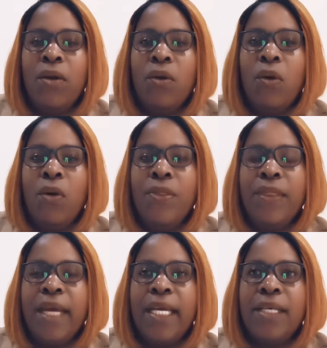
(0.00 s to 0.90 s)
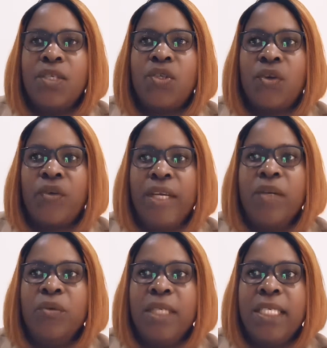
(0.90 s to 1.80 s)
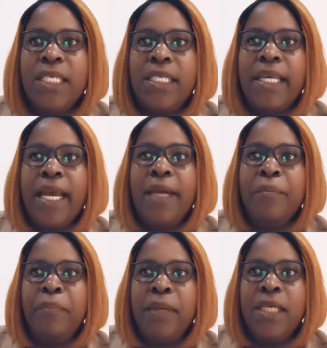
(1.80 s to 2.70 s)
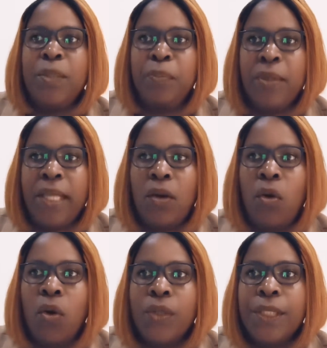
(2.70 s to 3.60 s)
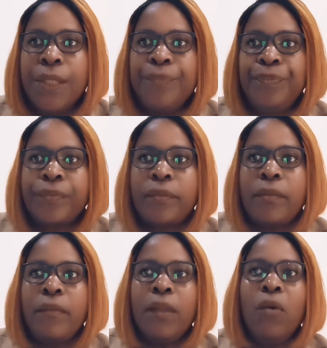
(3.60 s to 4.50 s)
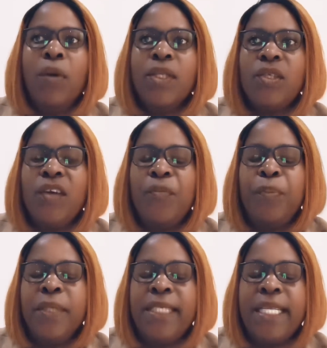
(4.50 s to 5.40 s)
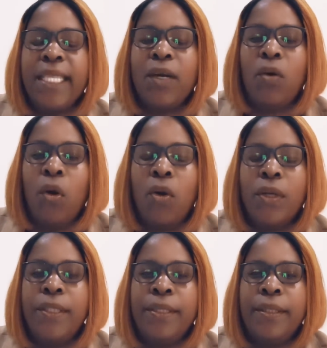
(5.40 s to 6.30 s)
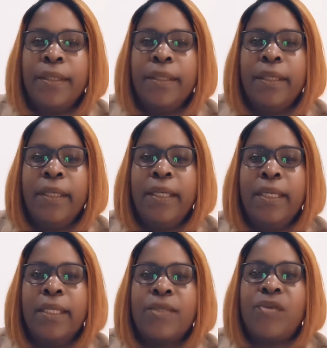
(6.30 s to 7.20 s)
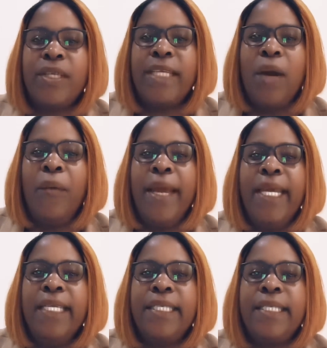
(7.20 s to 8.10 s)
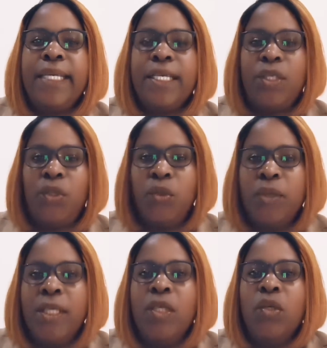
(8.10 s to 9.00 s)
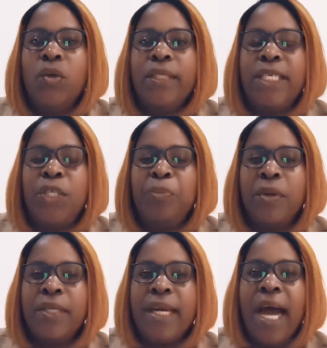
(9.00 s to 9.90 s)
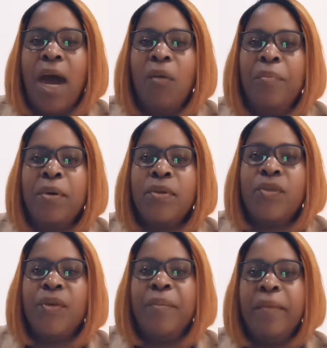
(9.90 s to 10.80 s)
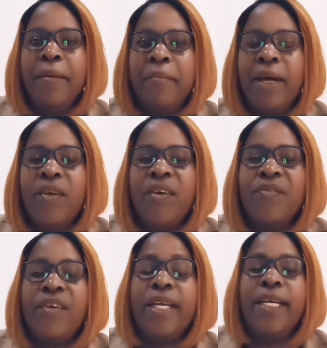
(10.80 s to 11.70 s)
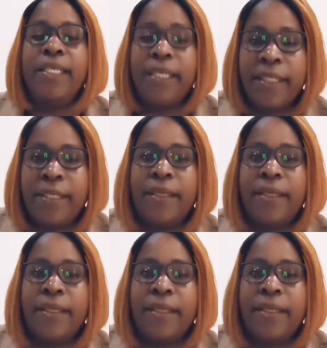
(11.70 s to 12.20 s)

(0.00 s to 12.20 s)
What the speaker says: on the screen which is saying please put the code. Once you have put in the code, straight away it takes you in your dashboard now, because remember you have created